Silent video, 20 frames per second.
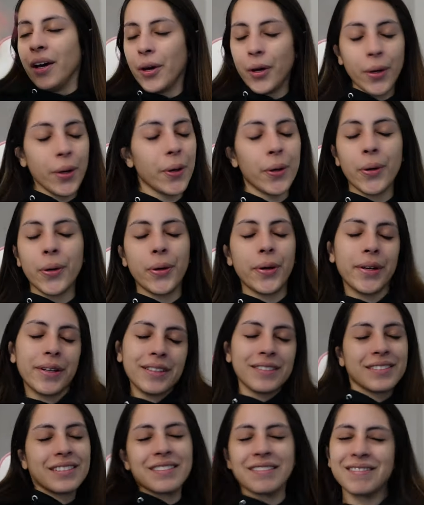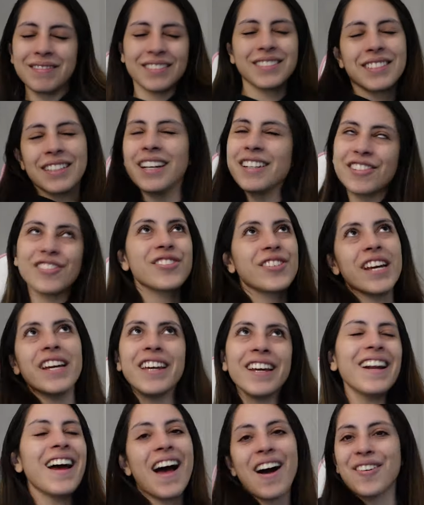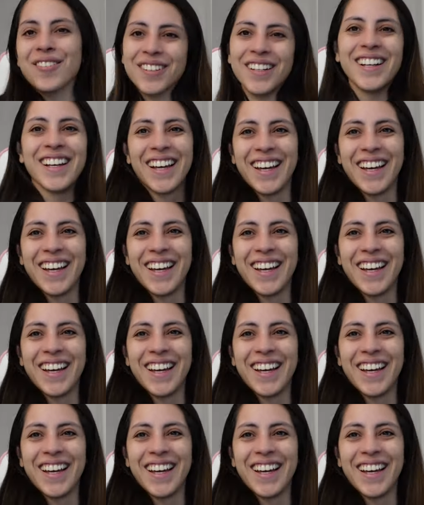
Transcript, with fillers: Whew. Gotta shake it out.